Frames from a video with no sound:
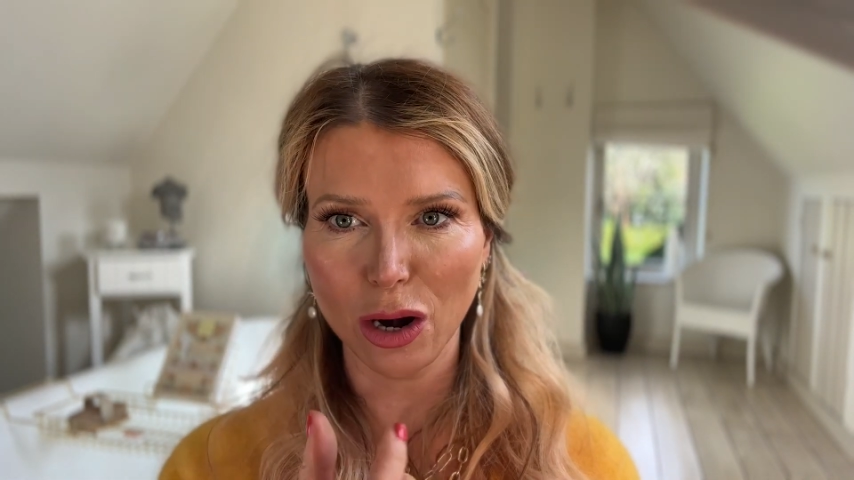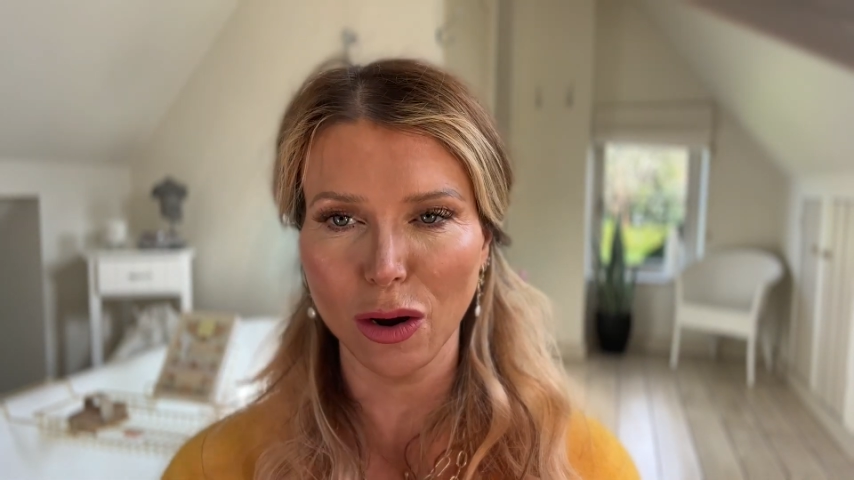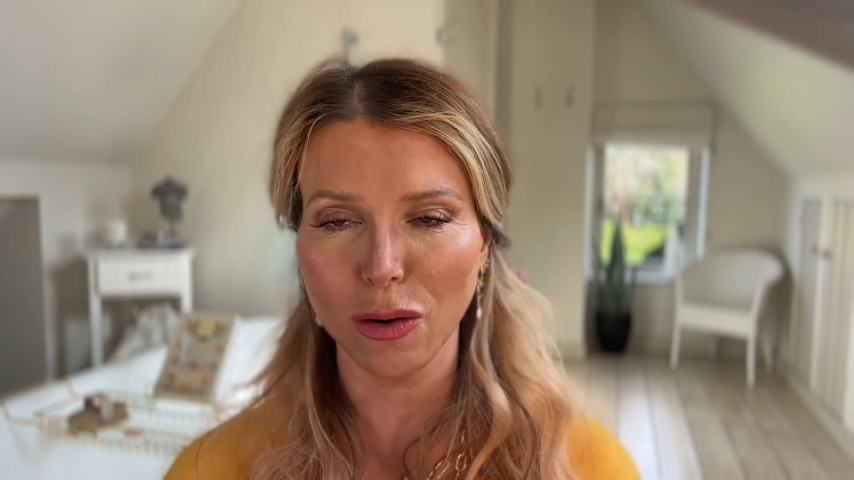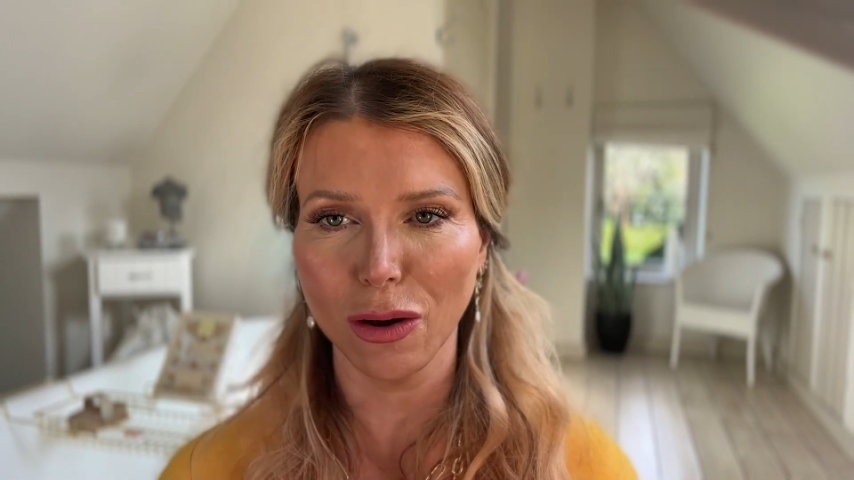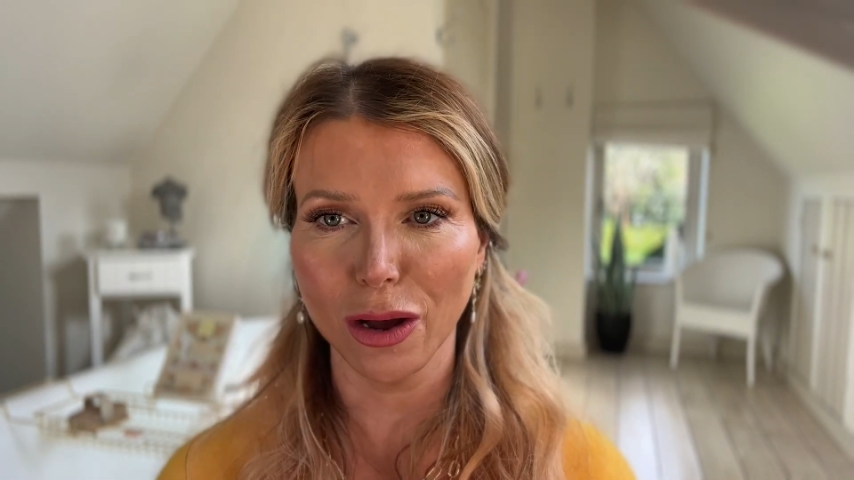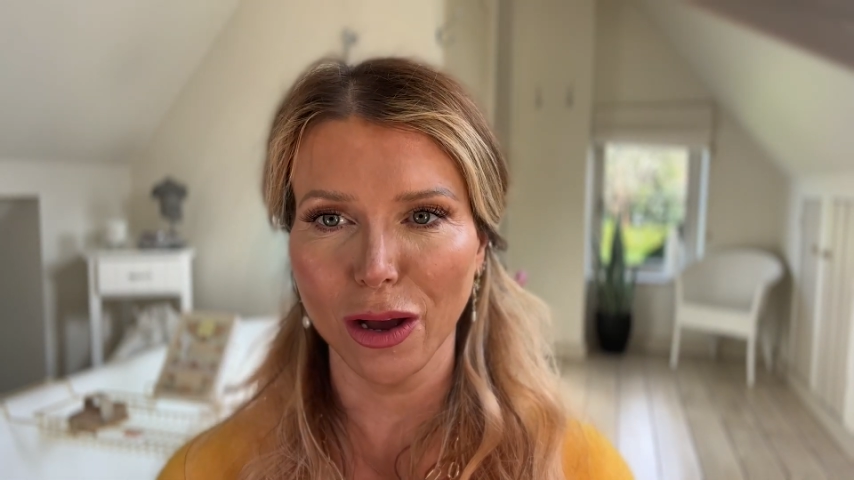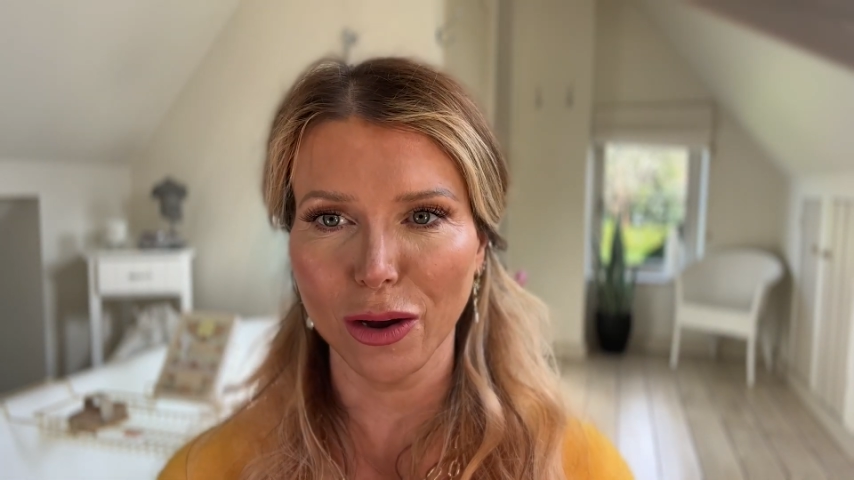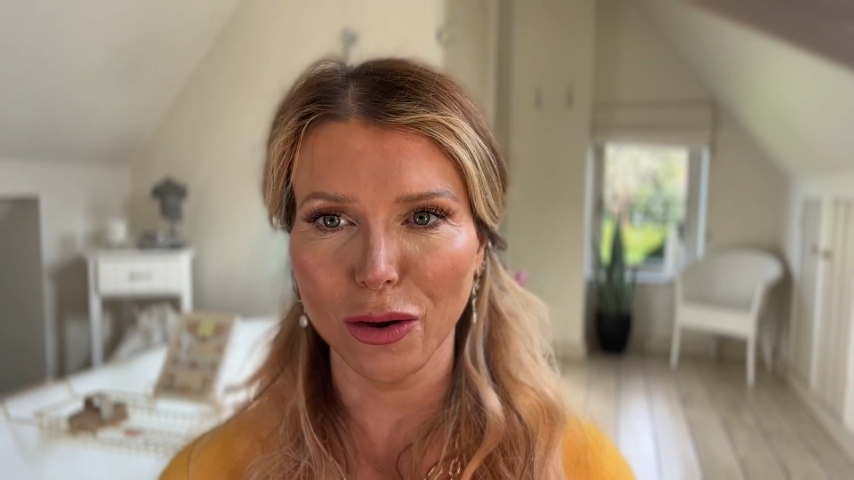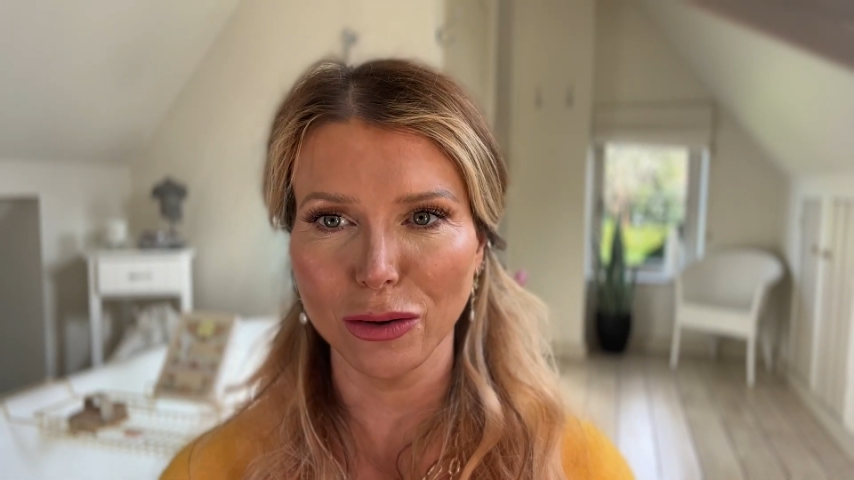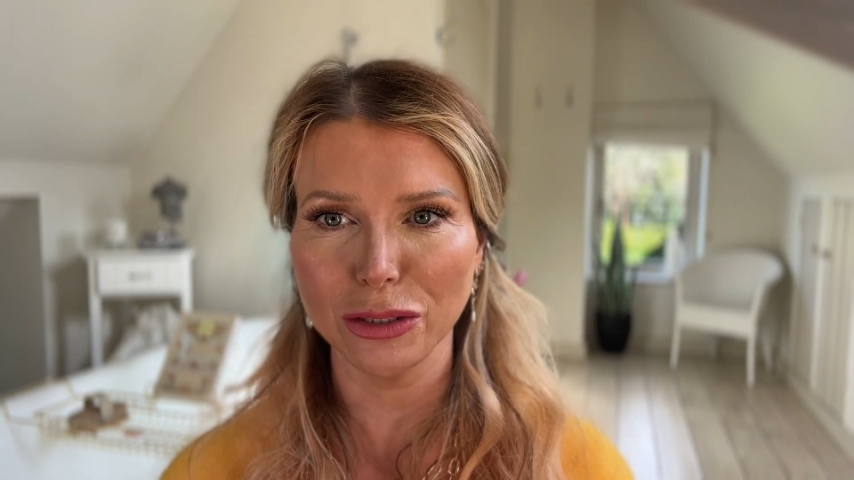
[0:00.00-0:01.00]
longer,
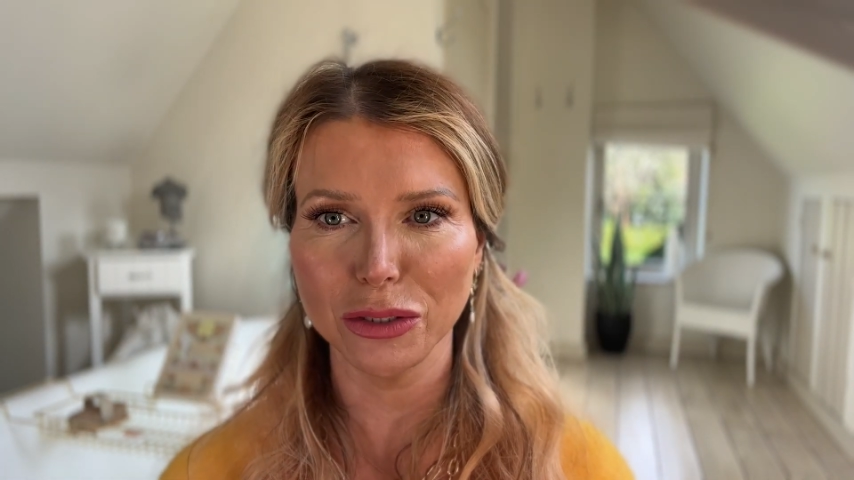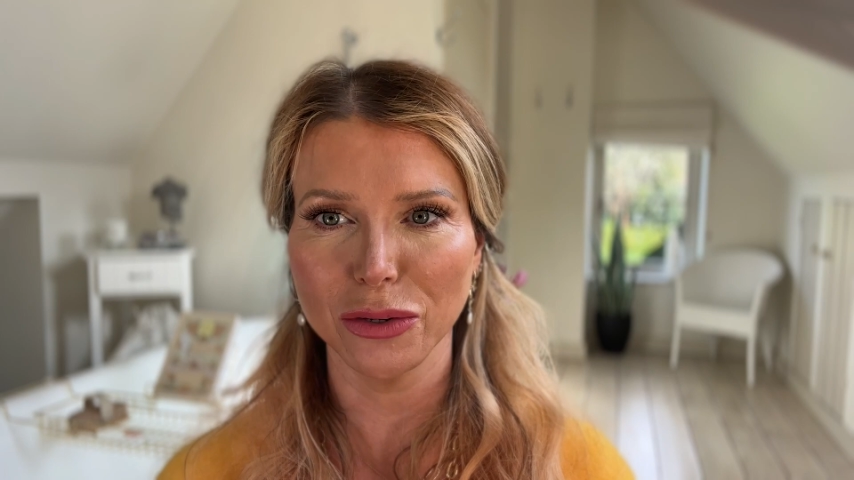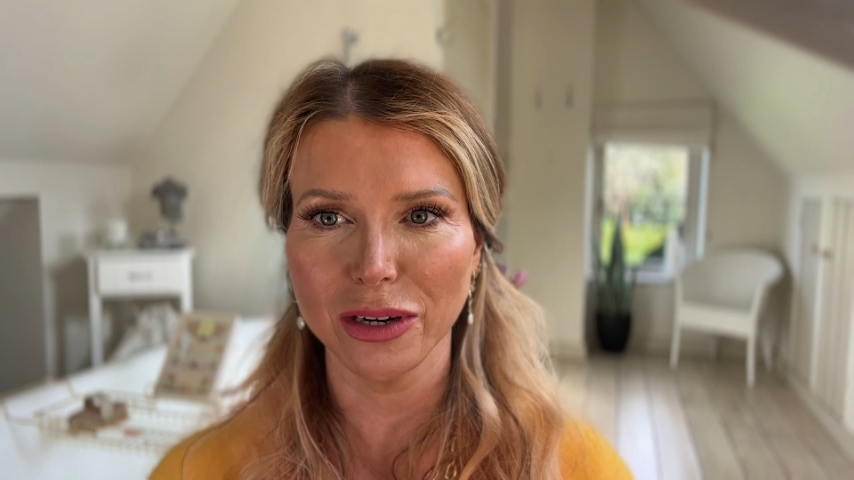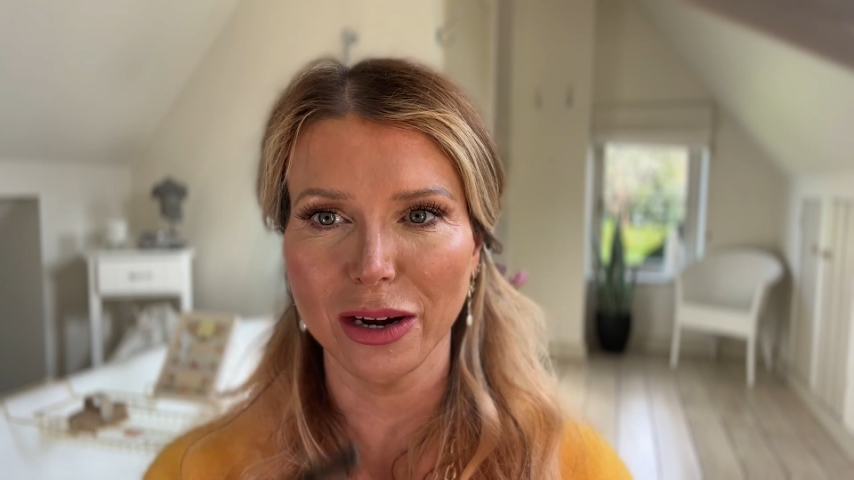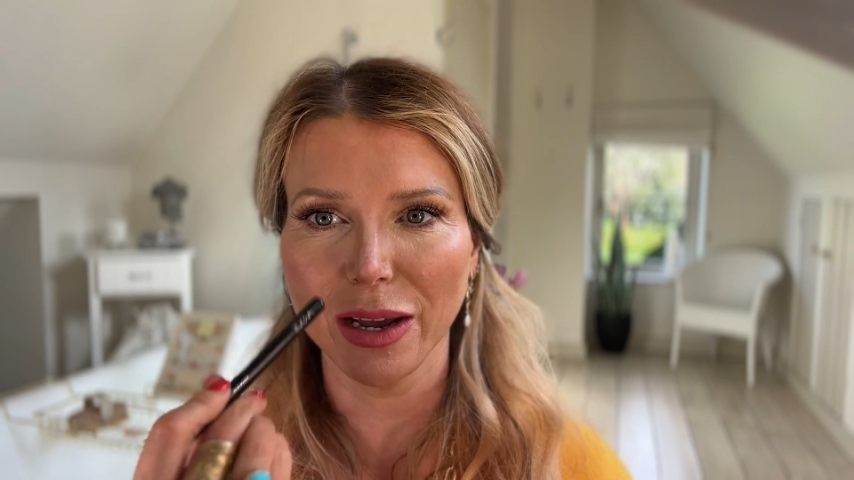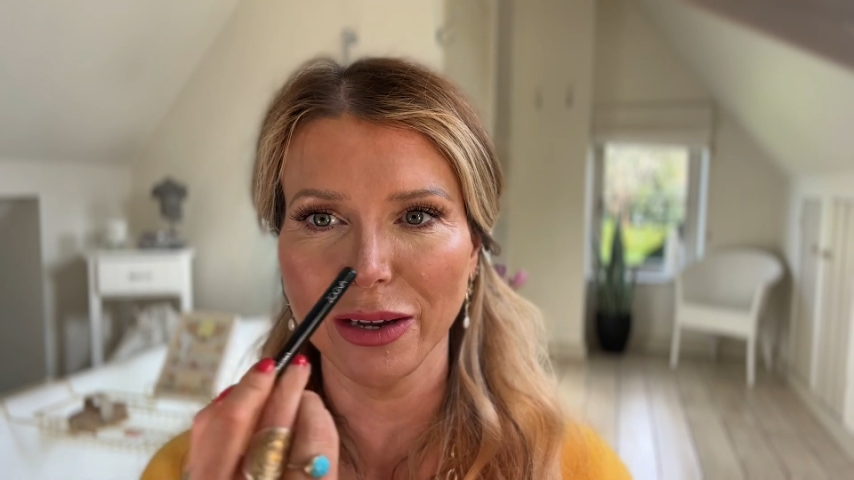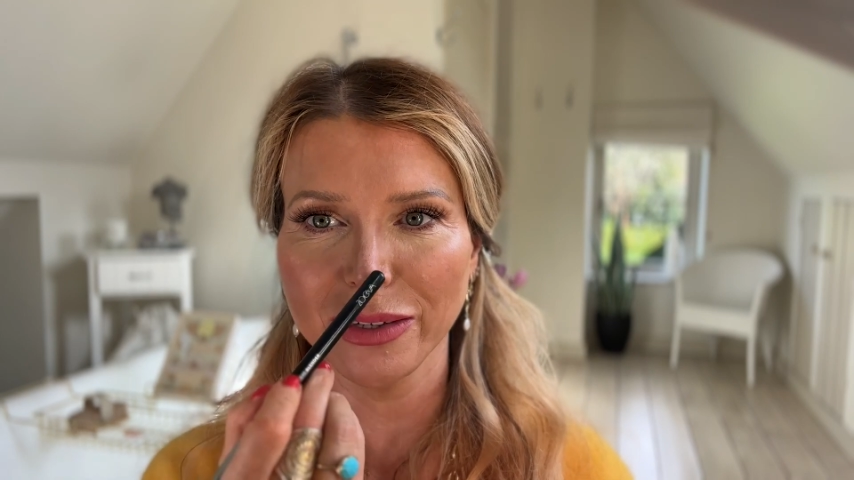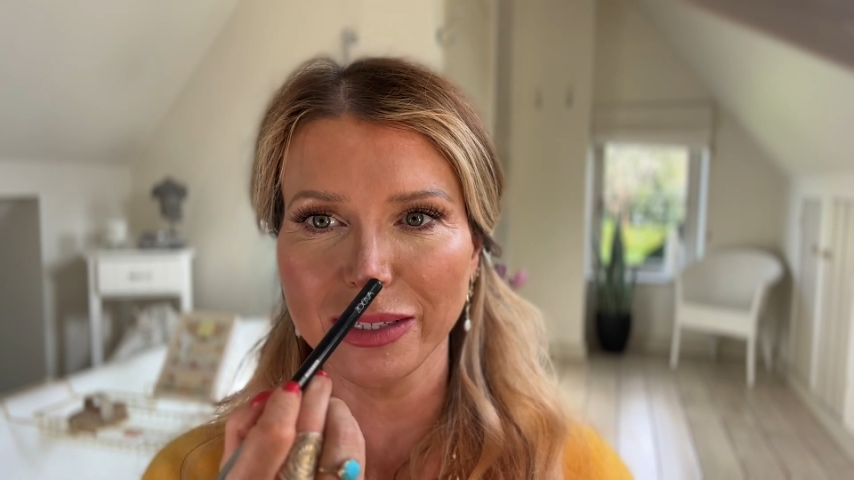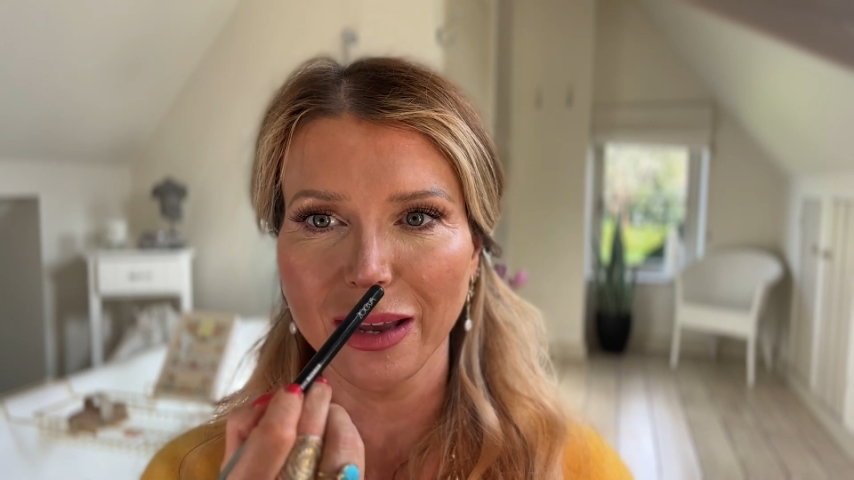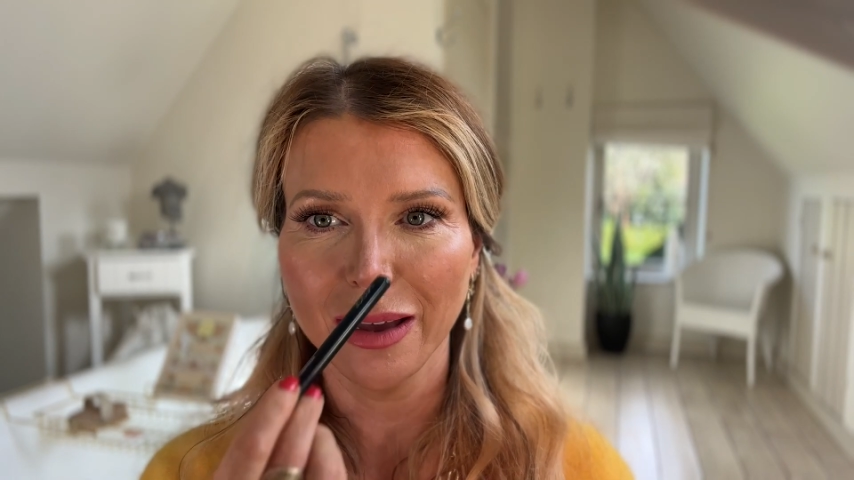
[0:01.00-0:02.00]
contoured nose.